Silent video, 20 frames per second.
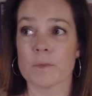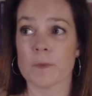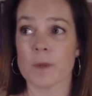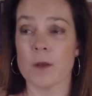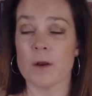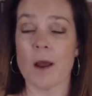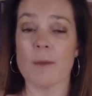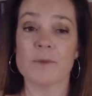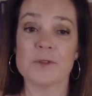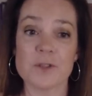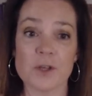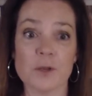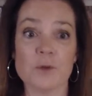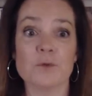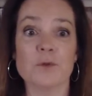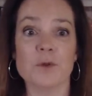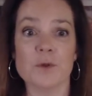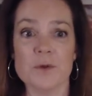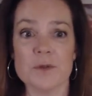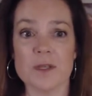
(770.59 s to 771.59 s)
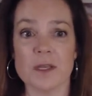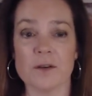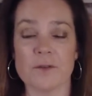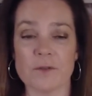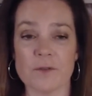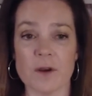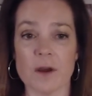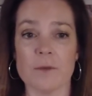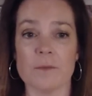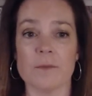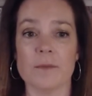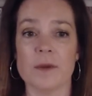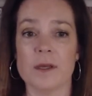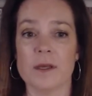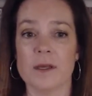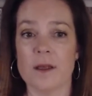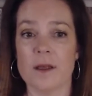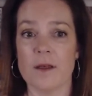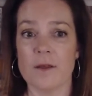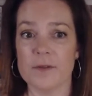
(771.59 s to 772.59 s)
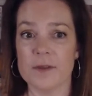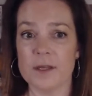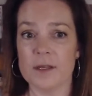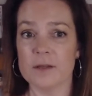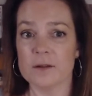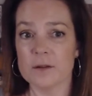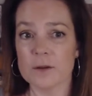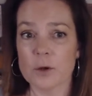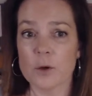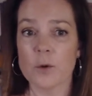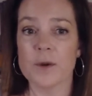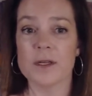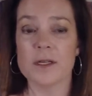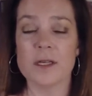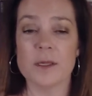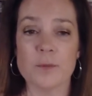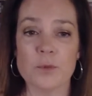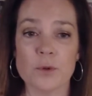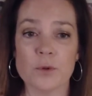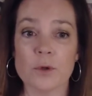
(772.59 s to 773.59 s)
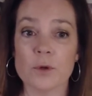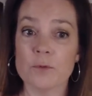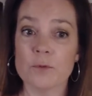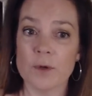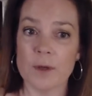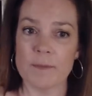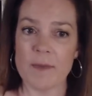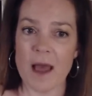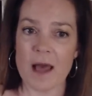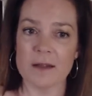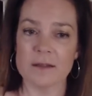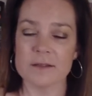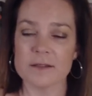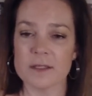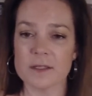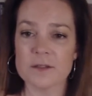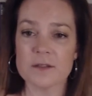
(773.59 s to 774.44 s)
and how much are you losing from the liquidity pool rebalancing.